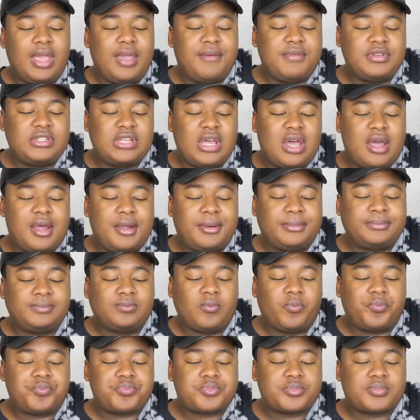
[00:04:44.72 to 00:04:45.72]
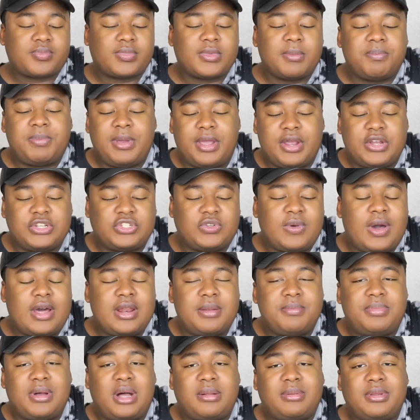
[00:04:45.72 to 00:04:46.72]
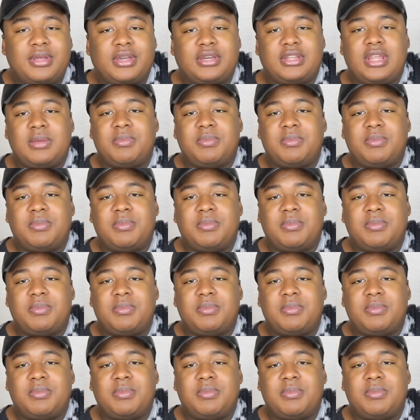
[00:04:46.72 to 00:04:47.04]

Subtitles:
Every time parents go out in public